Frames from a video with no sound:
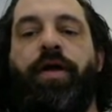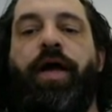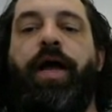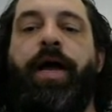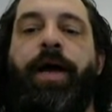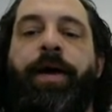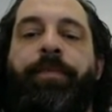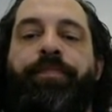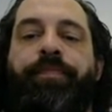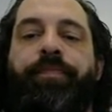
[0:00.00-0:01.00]

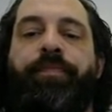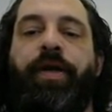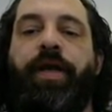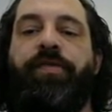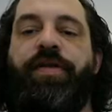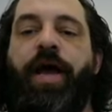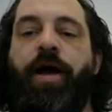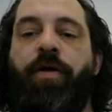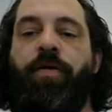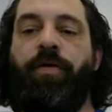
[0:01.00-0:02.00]
it is
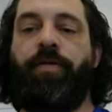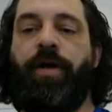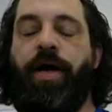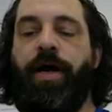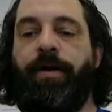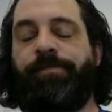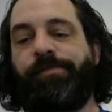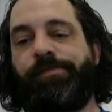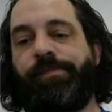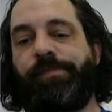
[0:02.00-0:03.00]
now,
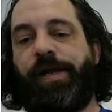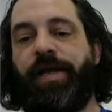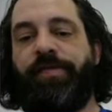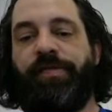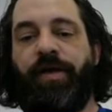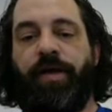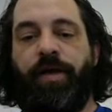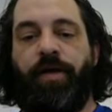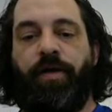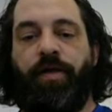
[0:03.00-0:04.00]
I guess,
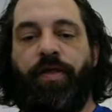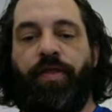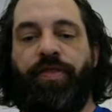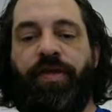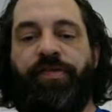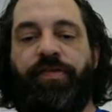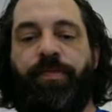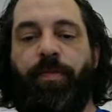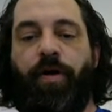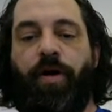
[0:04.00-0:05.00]

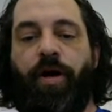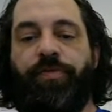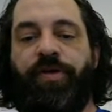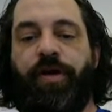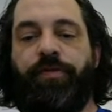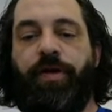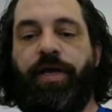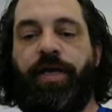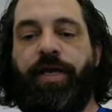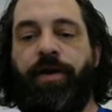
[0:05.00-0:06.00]
this object
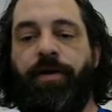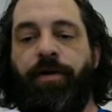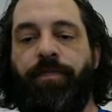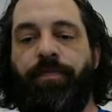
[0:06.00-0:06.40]
right here